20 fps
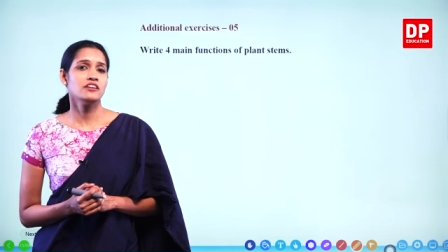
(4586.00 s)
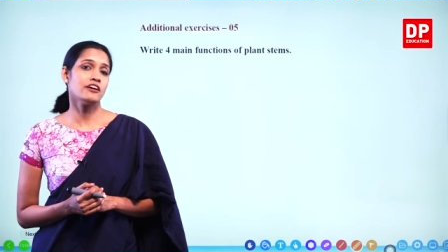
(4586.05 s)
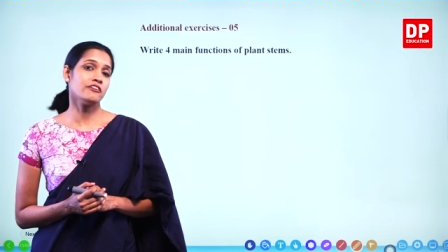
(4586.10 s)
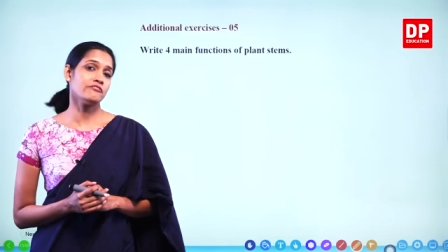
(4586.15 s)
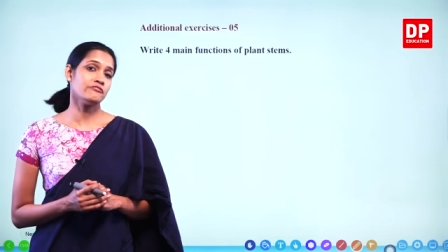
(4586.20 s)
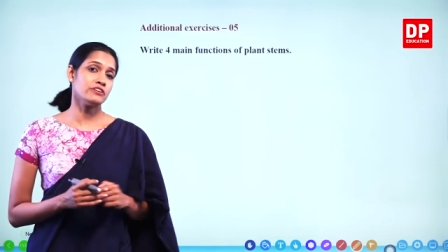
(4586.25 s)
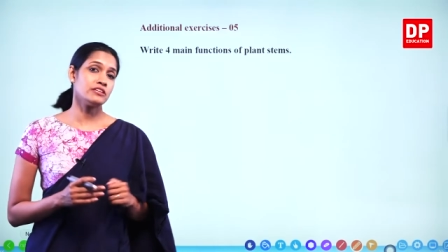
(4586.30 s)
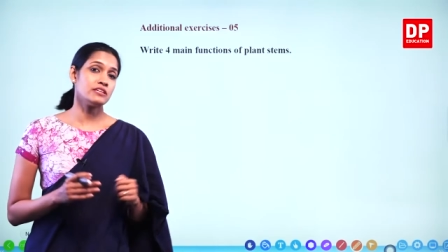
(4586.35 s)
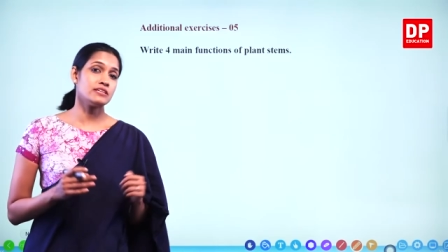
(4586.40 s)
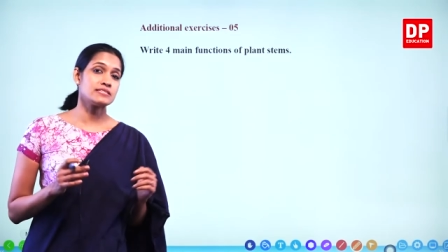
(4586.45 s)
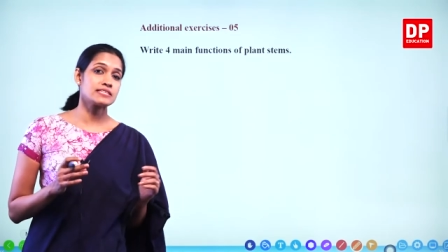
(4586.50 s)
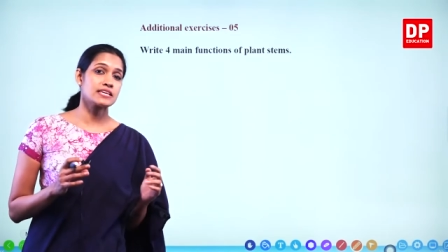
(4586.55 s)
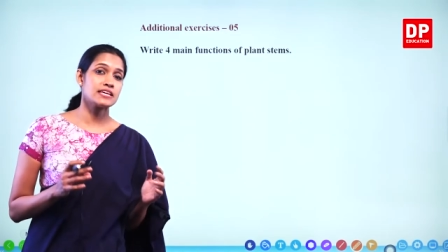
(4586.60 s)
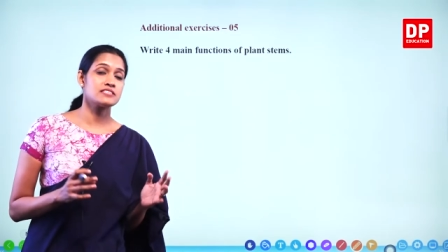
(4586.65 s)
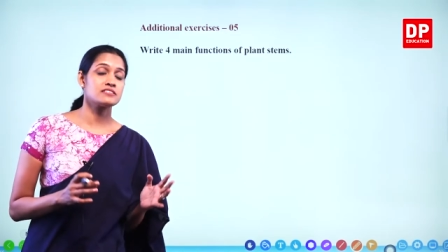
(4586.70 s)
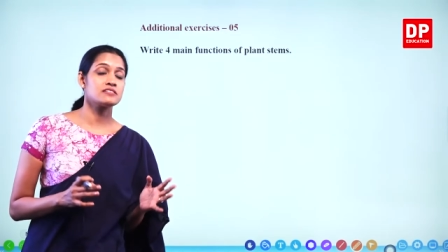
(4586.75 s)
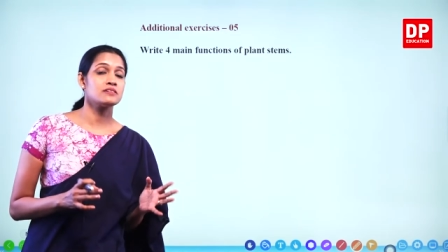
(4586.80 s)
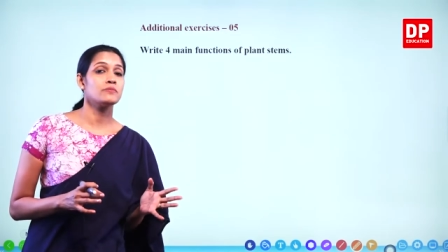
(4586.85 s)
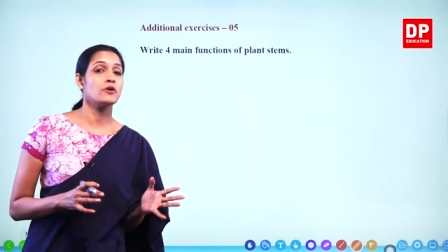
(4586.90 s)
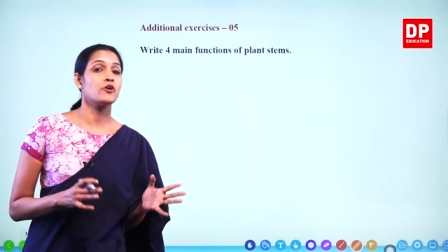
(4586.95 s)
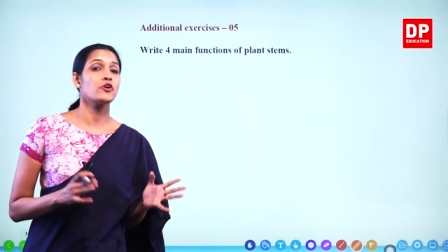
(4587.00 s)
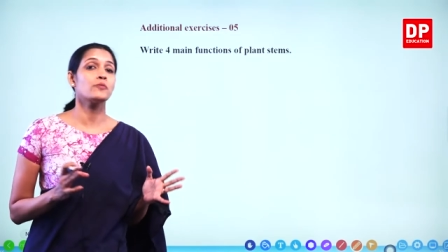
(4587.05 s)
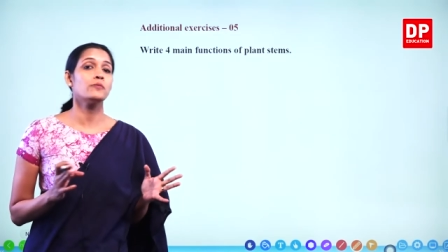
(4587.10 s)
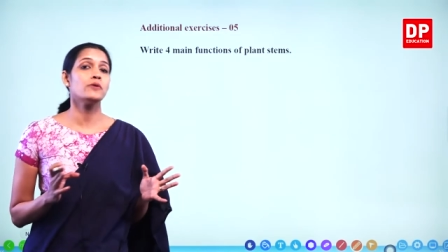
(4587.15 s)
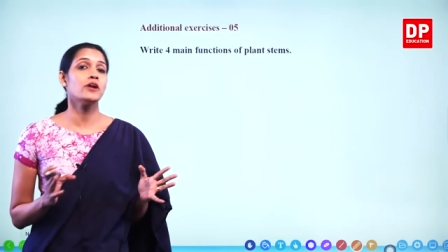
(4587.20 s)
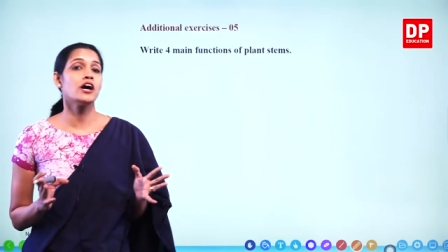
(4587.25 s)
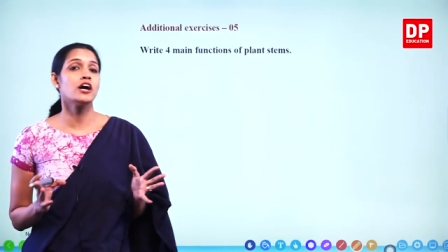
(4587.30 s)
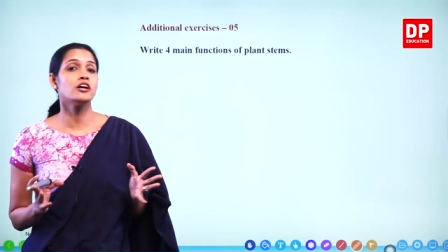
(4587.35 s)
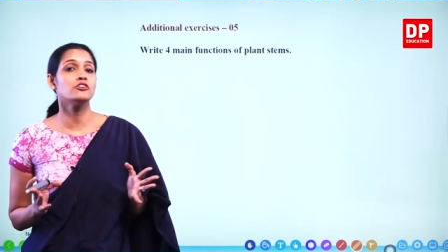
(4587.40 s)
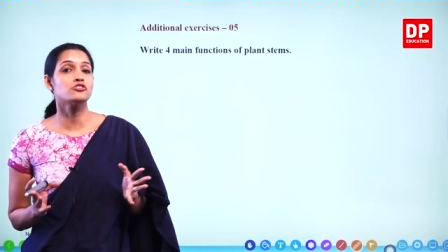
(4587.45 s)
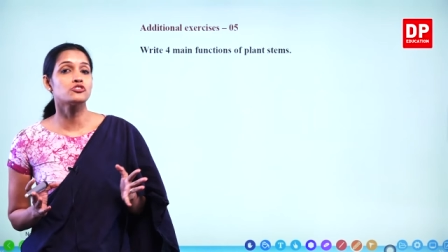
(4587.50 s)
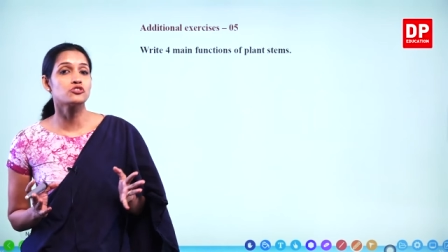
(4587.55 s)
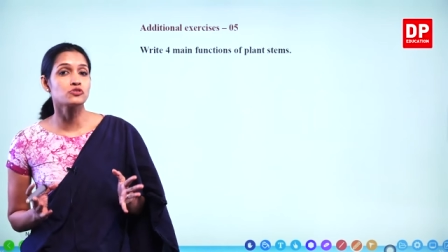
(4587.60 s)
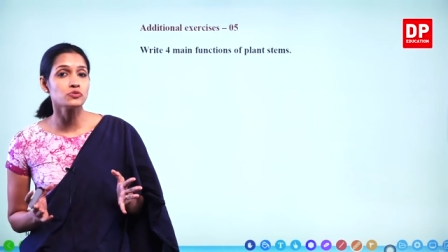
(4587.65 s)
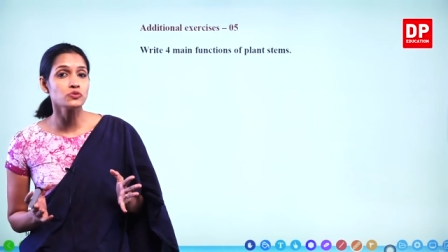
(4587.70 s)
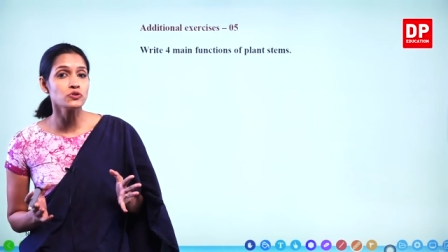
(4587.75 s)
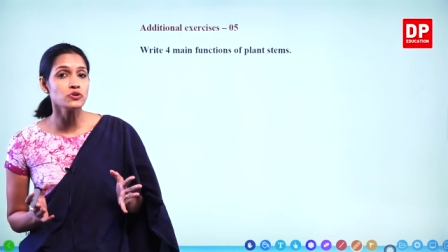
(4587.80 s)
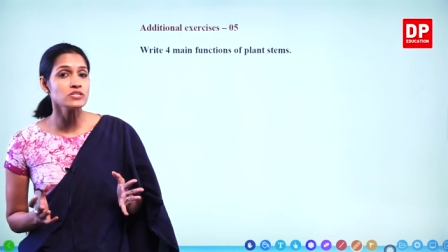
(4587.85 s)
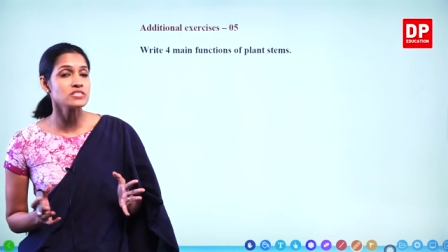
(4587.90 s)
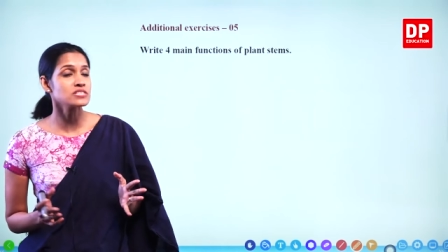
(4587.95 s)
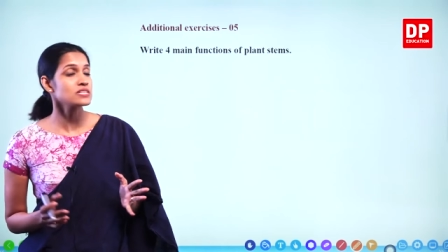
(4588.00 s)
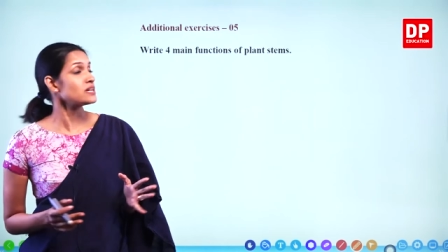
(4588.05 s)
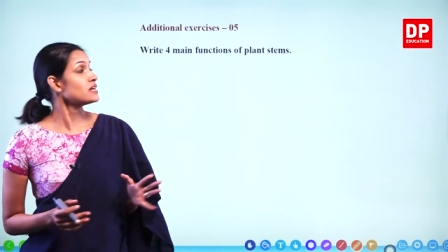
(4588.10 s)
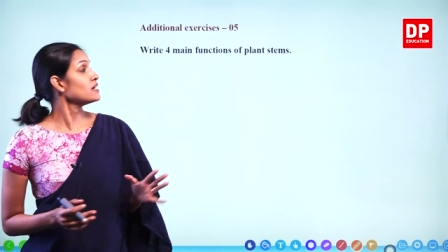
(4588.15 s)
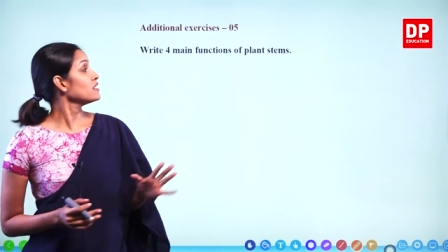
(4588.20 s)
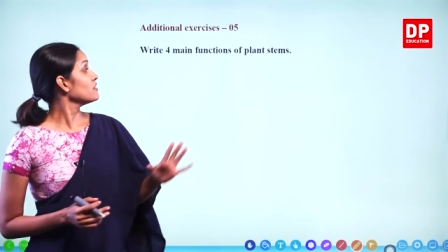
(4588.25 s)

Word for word: Now we discussed about plant roots,